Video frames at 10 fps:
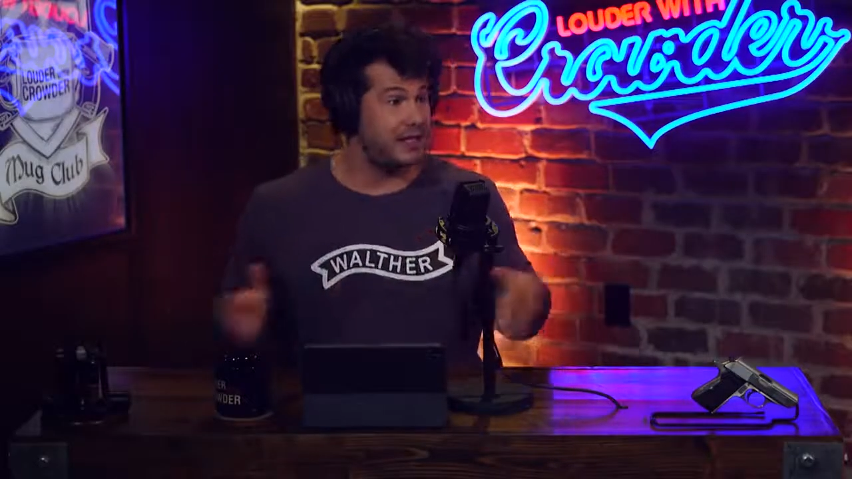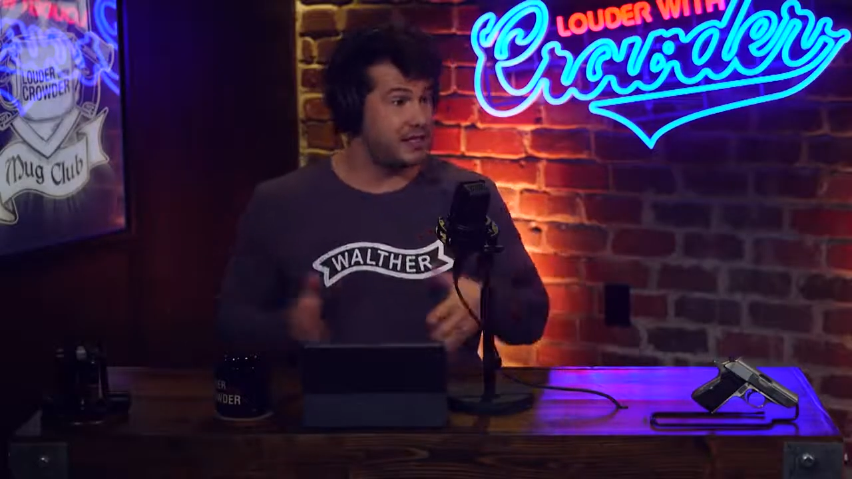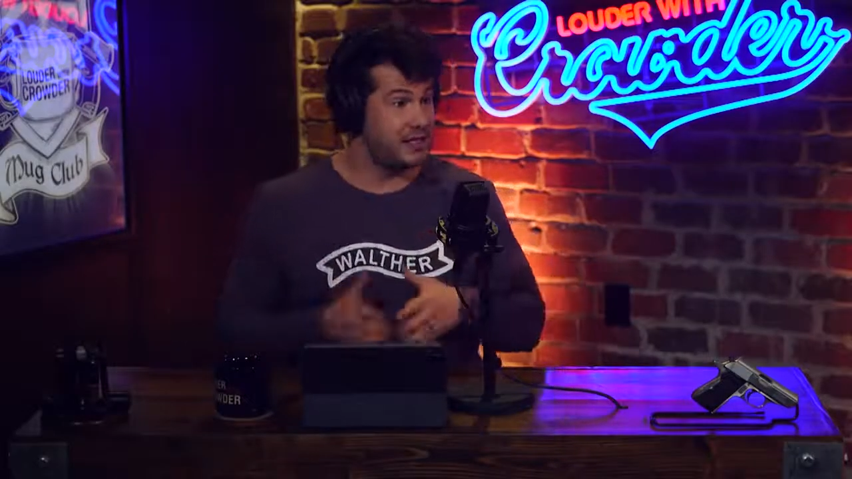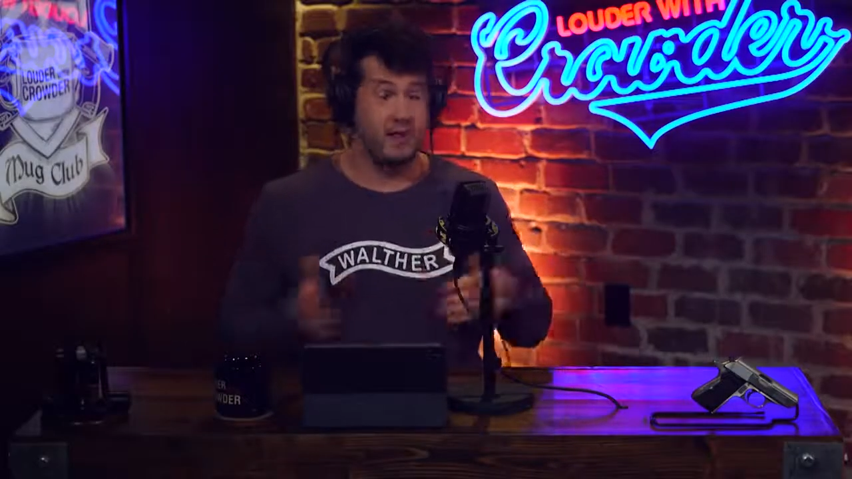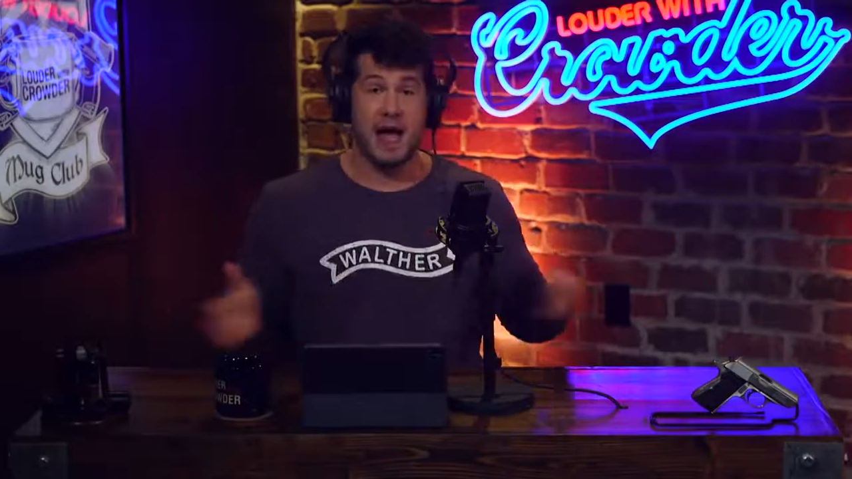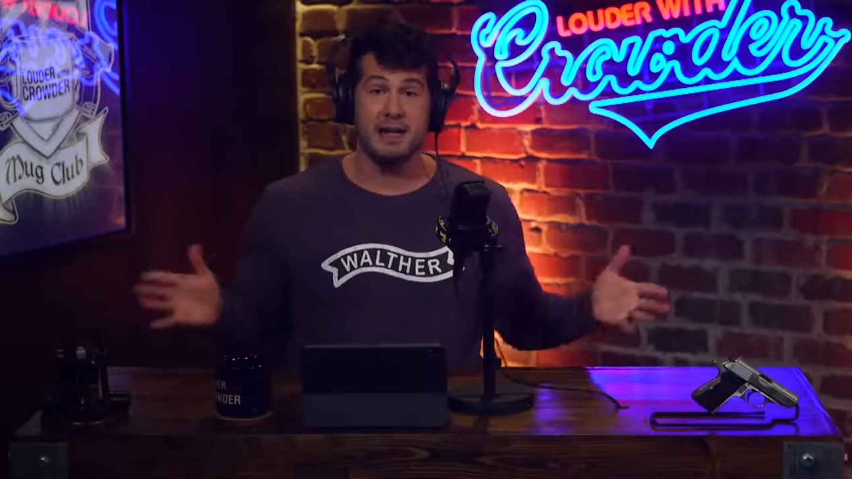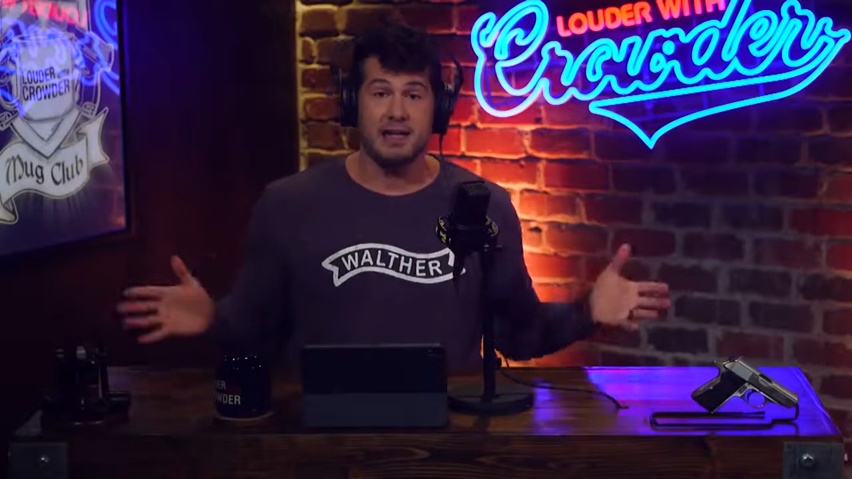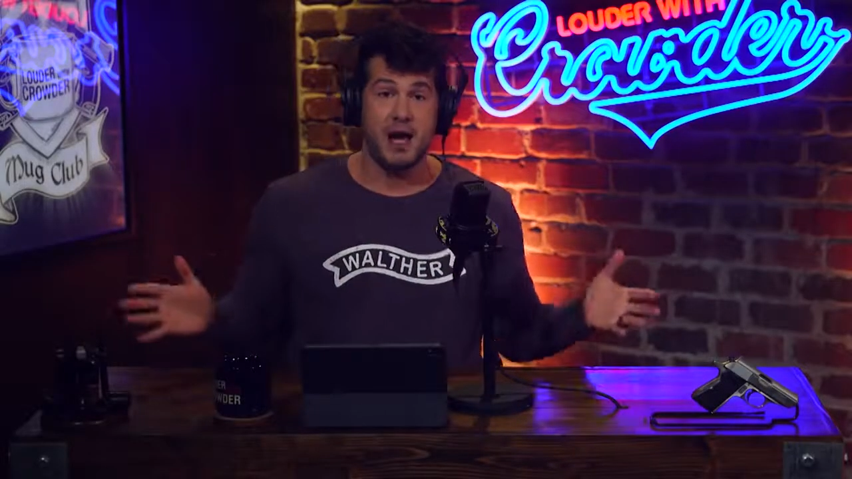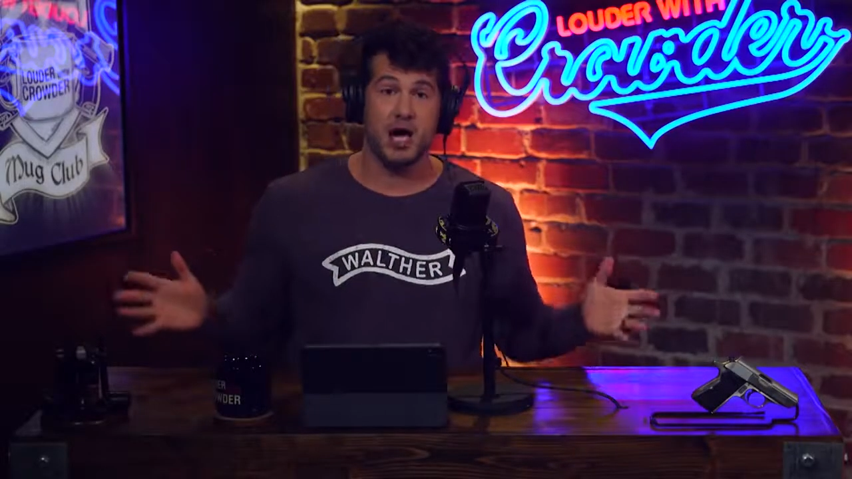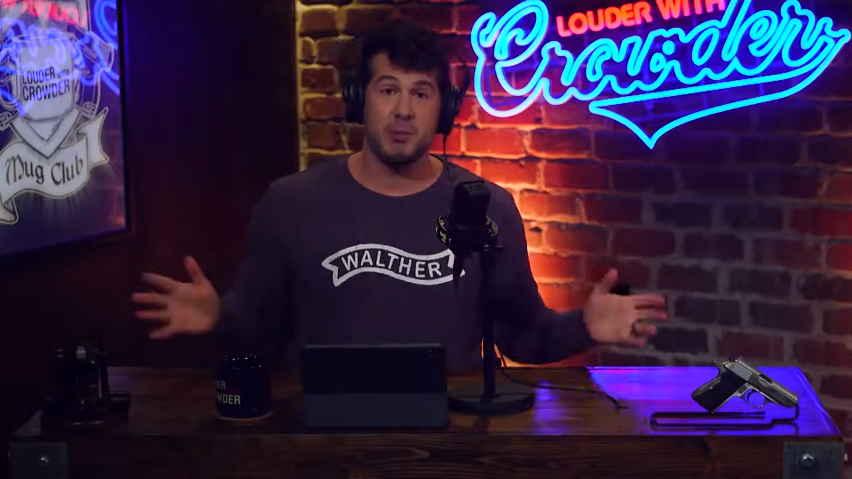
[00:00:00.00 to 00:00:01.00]
It's this divide
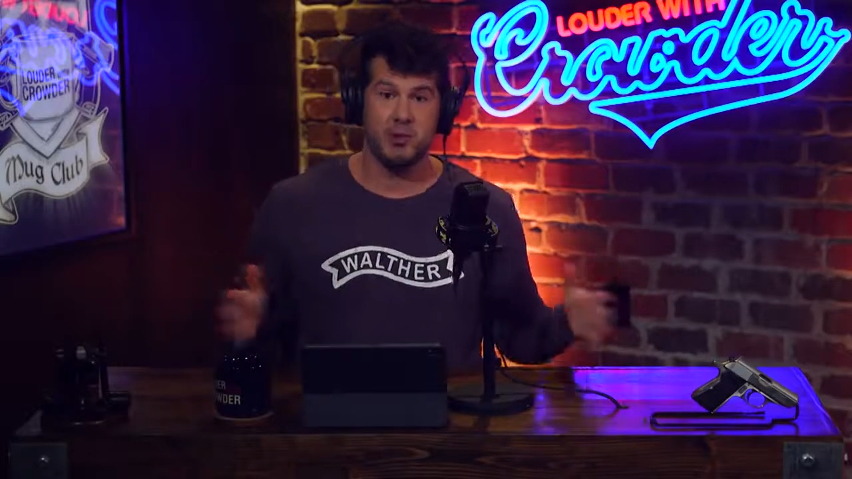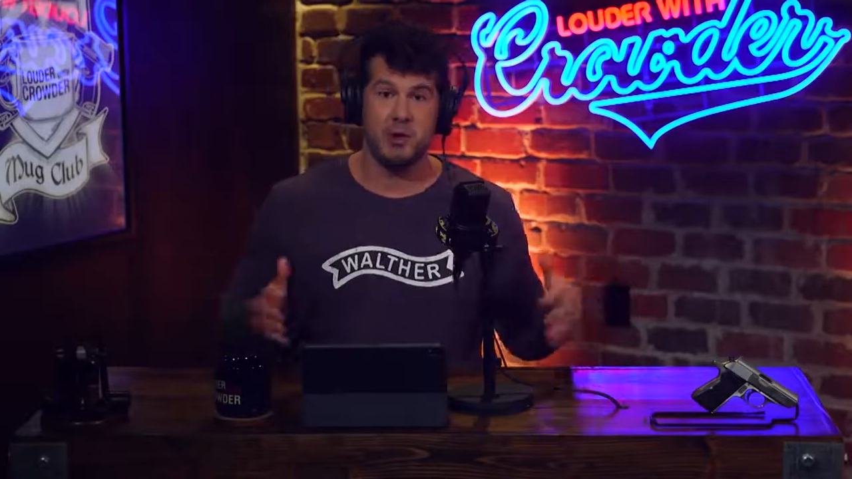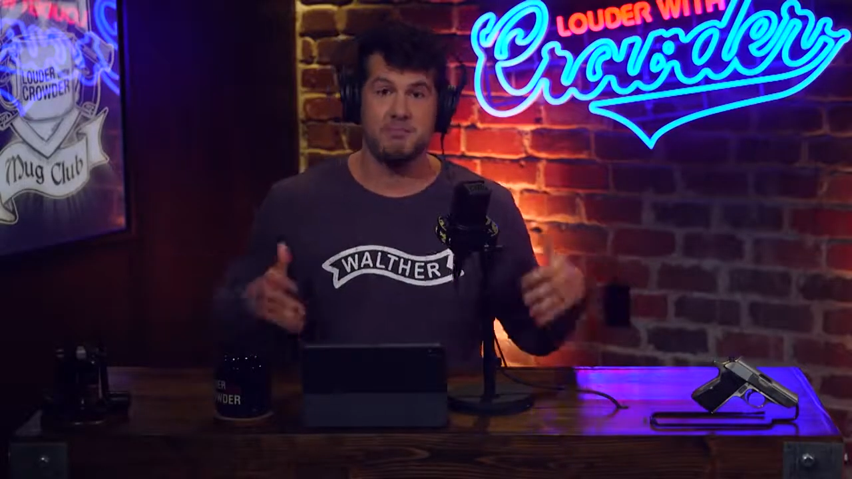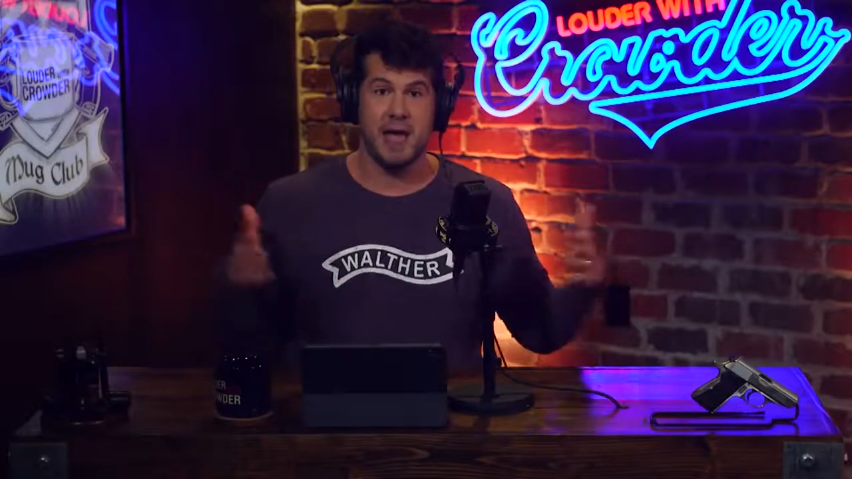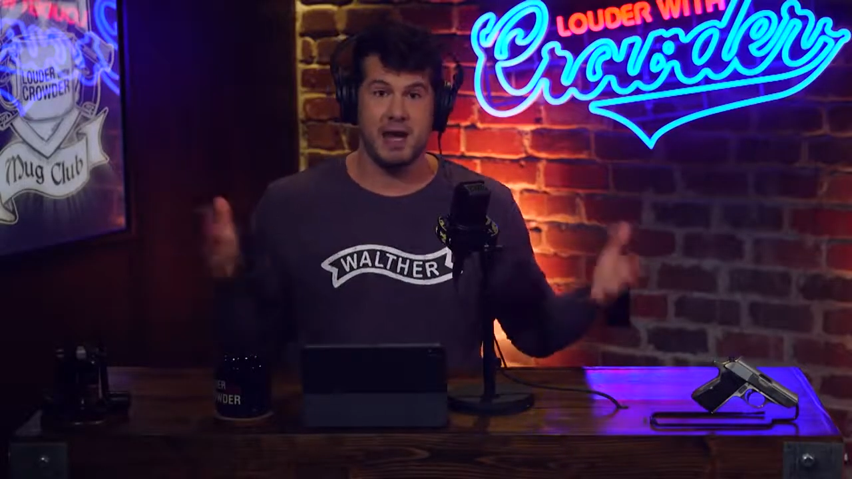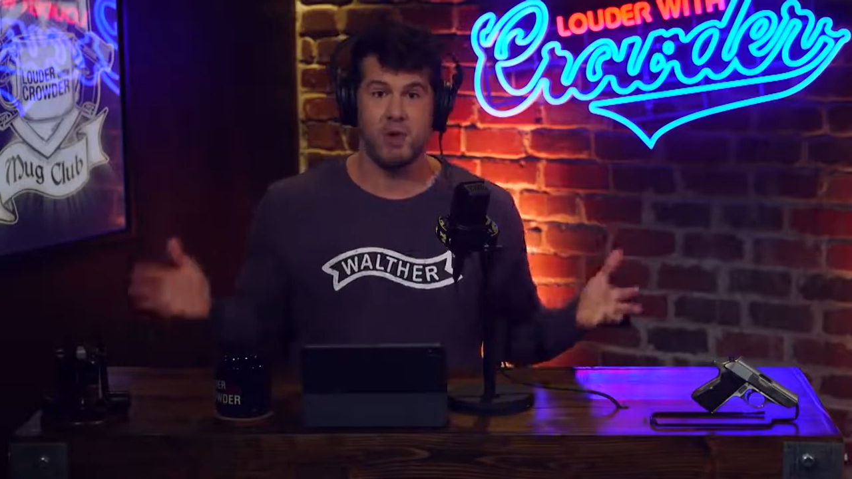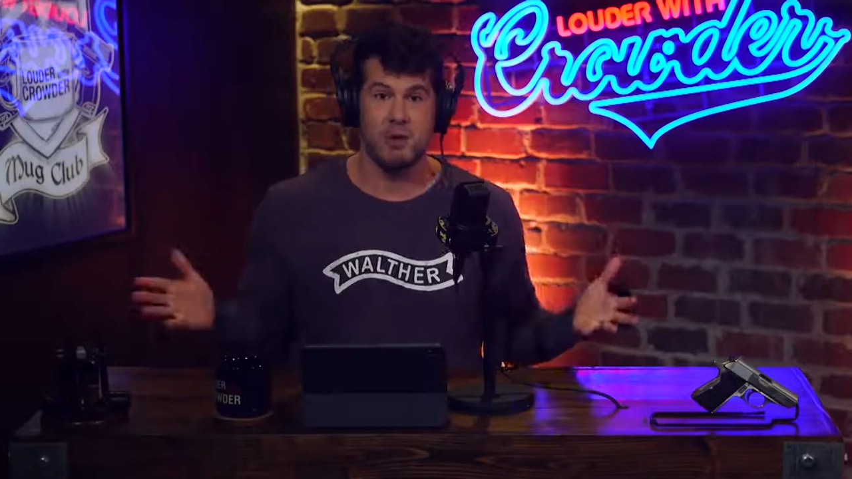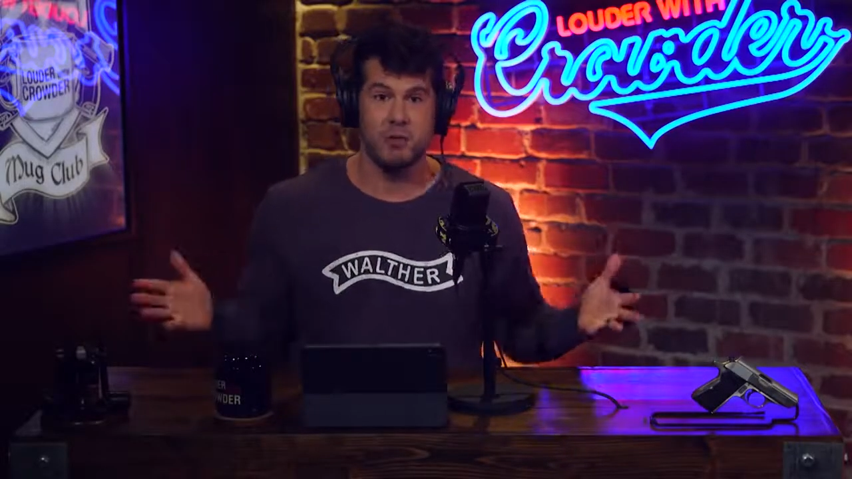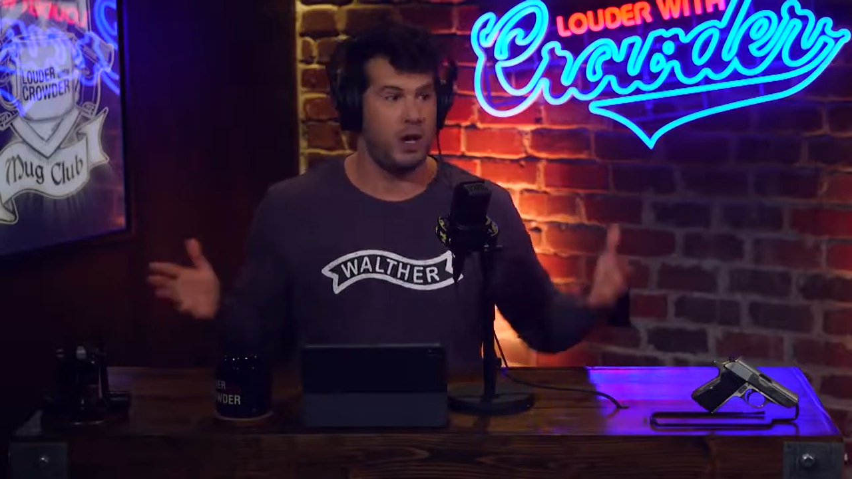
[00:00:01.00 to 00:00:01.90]
and conquer between men and women,